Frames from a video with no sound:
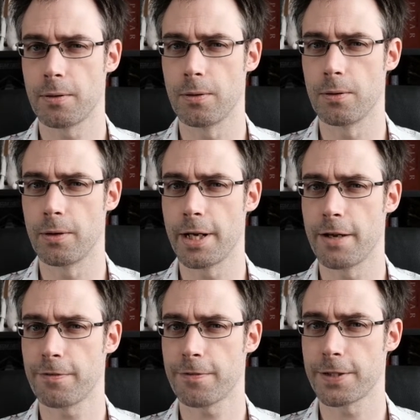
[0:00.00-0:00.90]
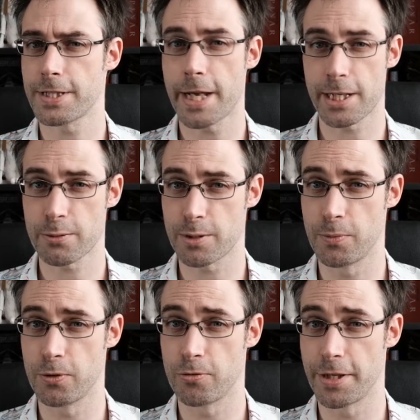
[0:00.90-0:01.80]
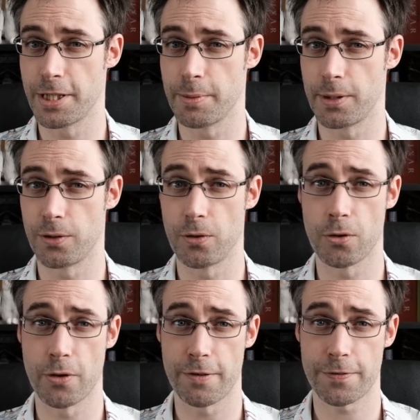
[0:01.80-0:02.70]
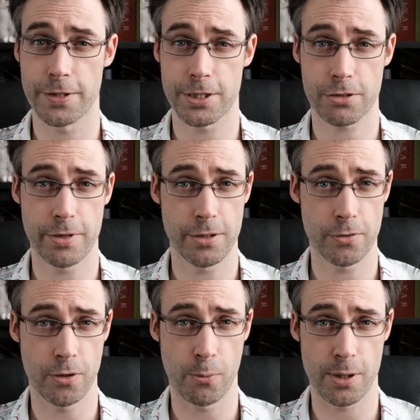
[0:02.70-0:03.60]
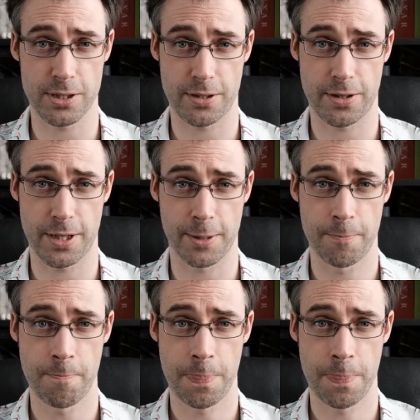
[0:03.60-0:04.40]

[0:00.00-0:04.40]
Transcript: or if the text was more readable, or if the screen door wasn't a thing?